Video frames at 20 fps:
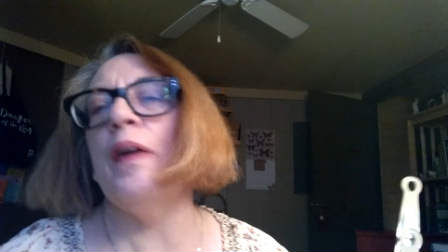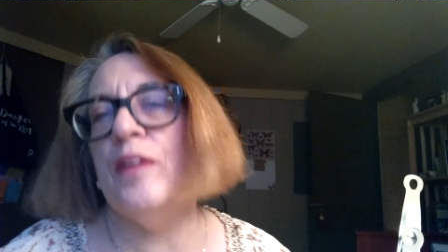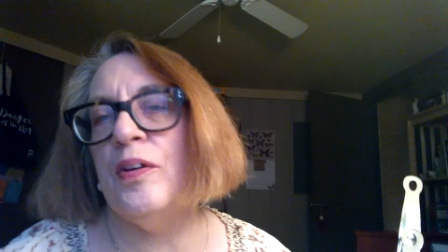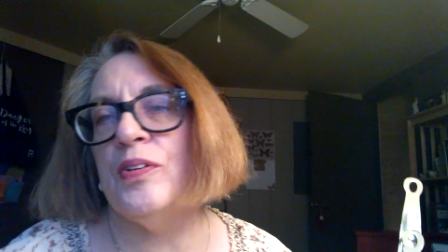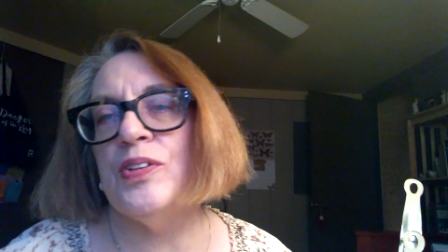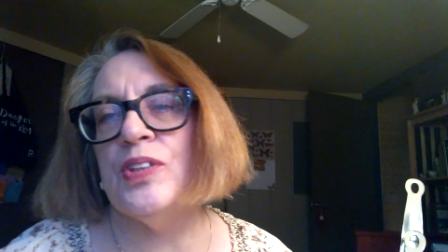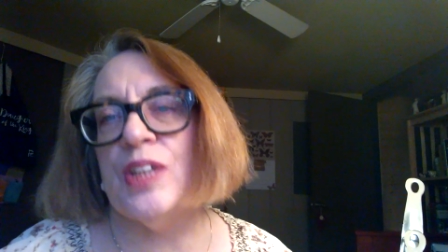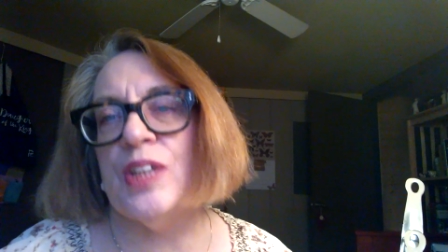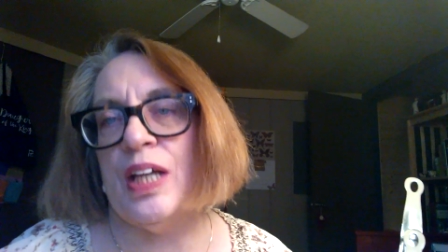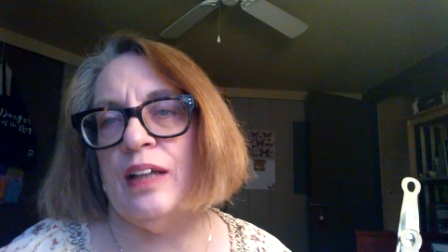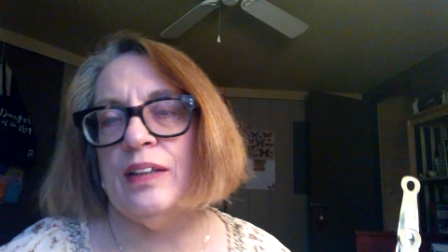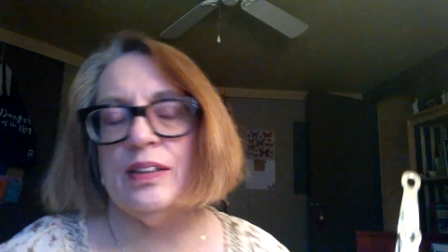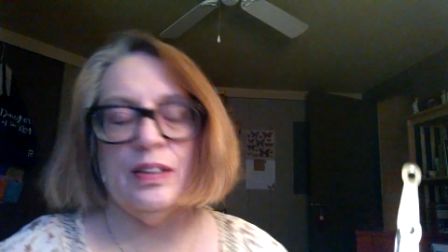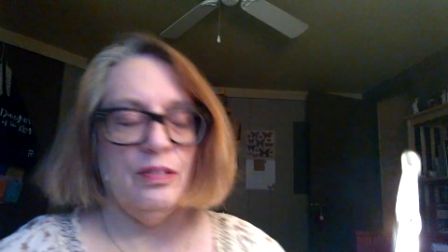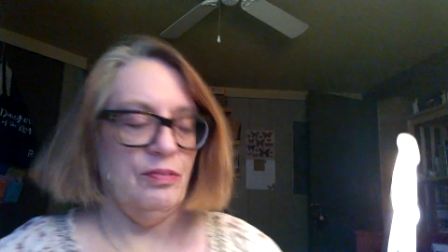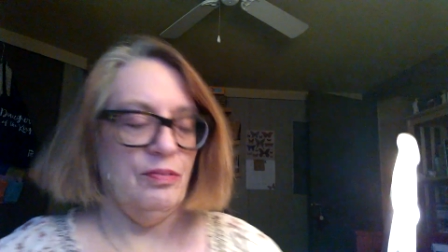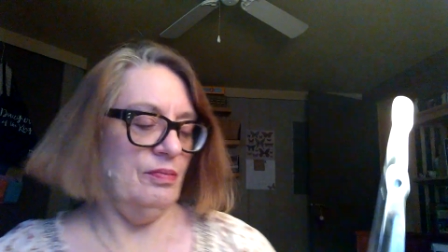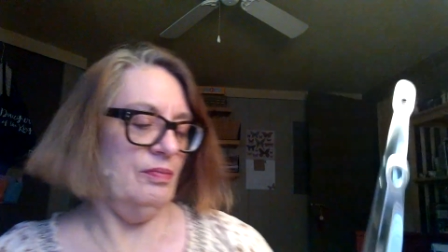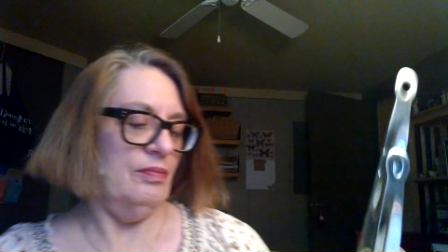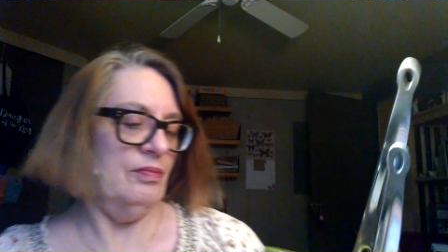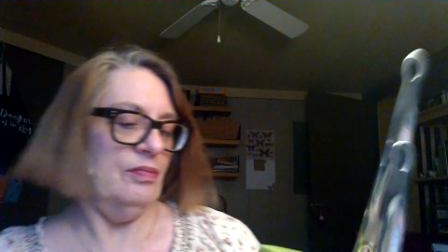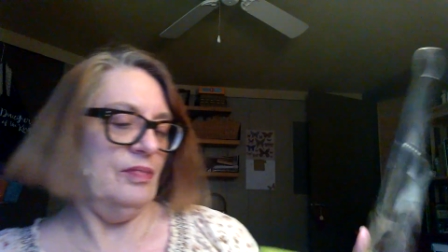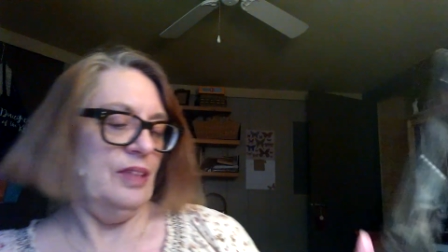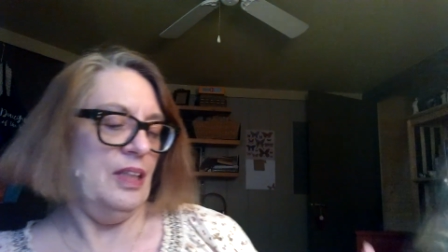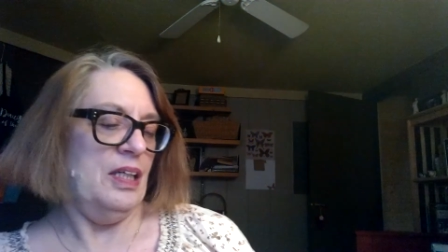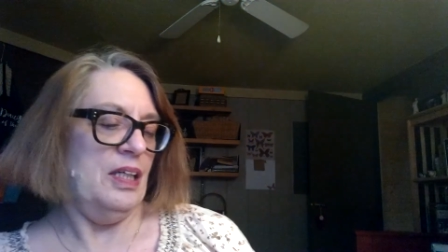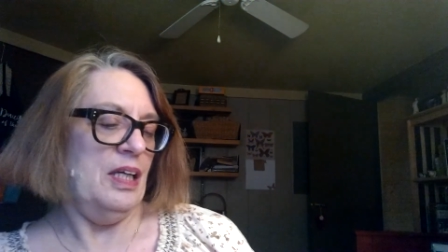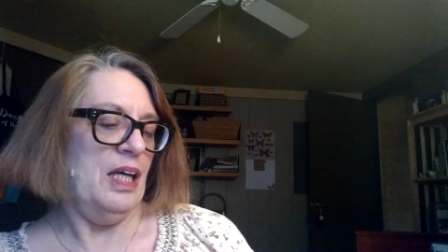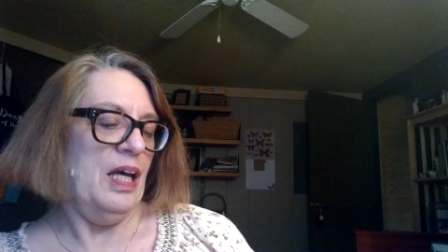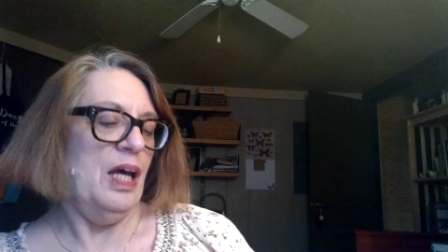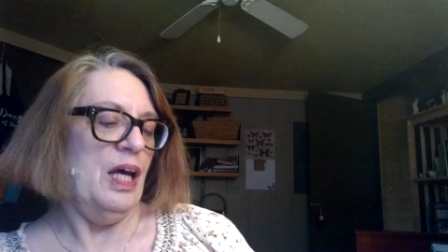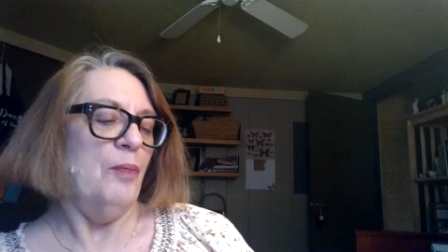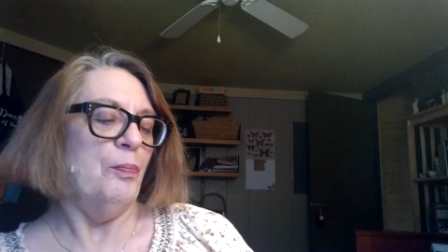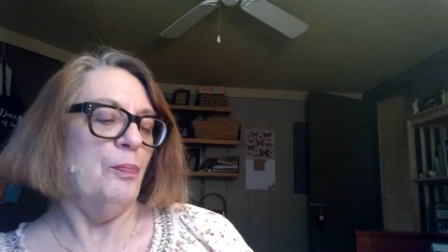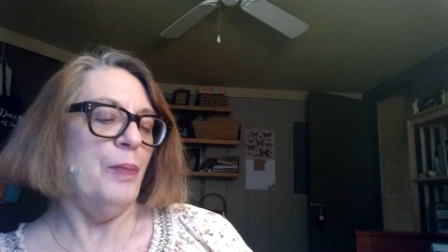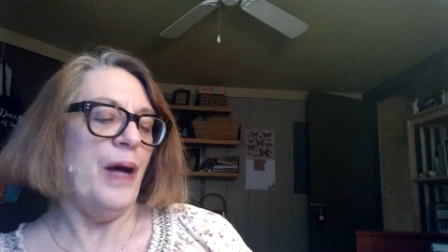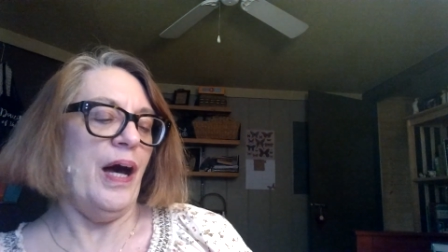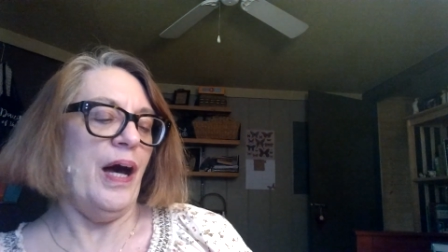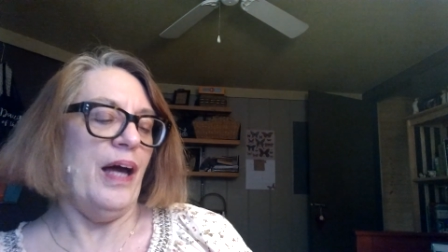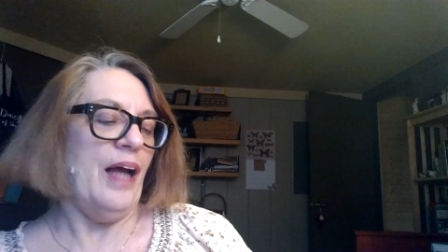of those things.
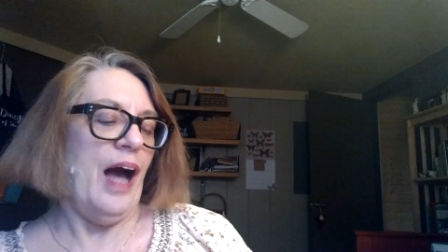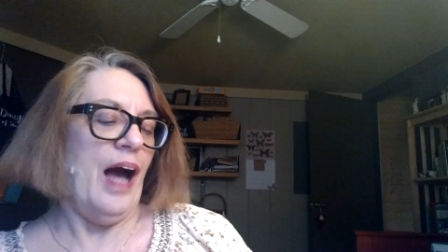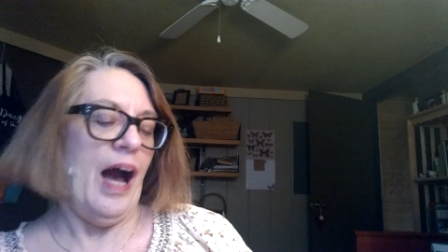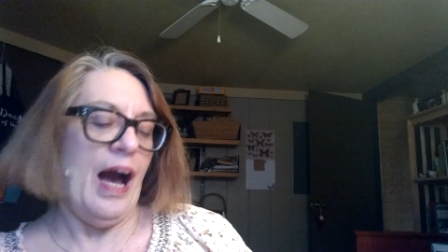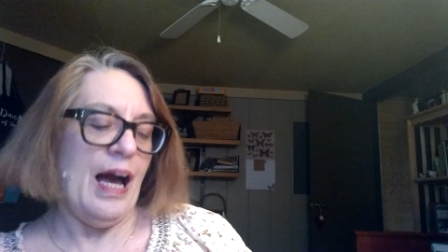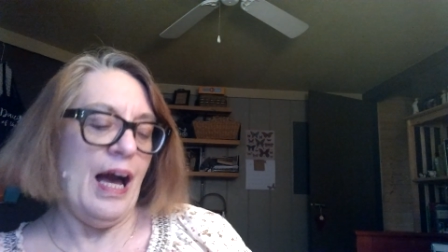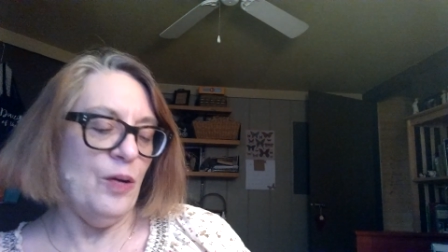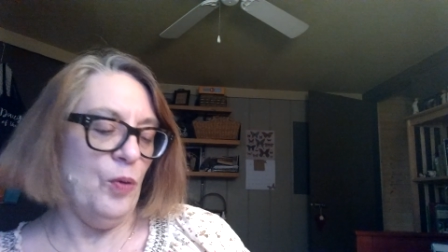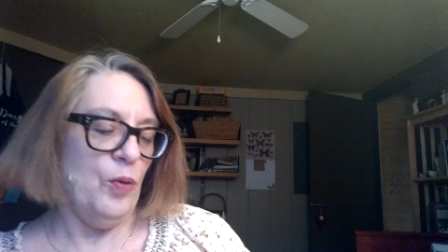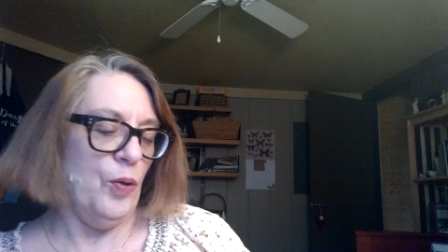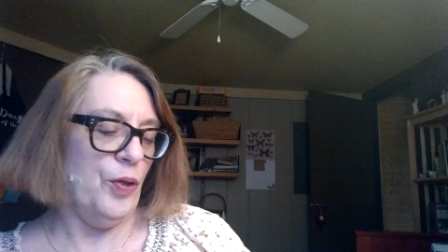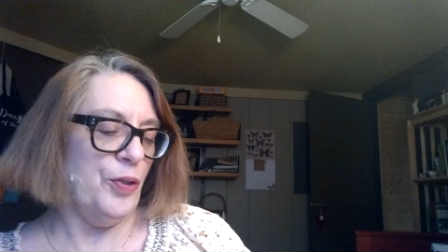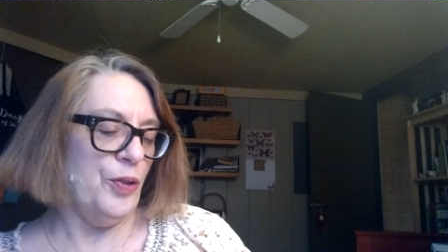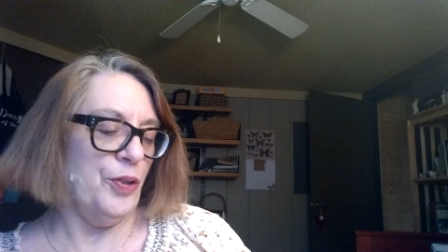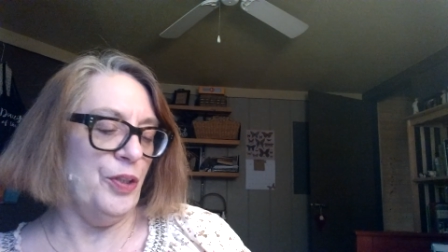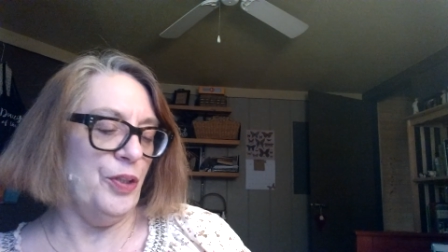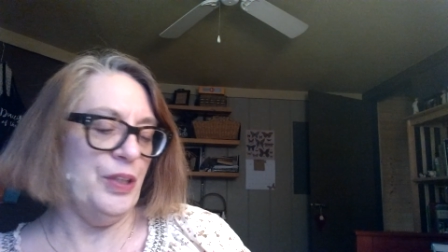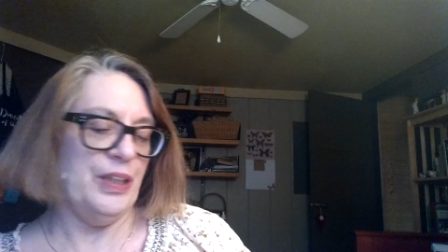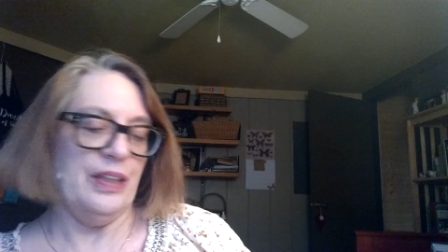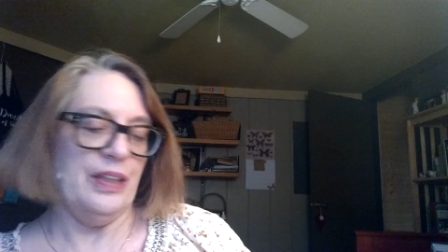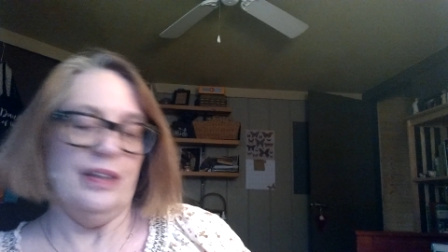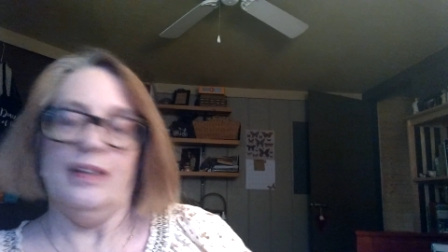But I ordered